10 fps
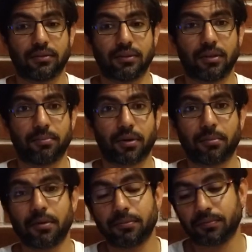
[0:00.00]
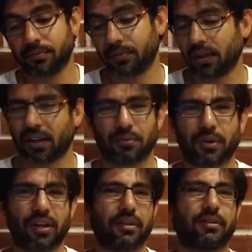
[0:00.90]
The problem, and I won't
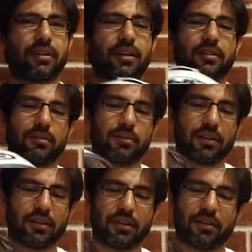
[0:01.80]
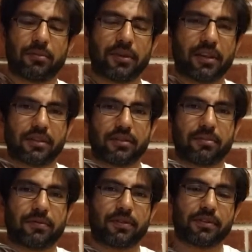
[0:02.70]
get into that, everybody has their
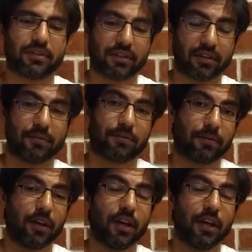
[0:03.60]
preferences, and if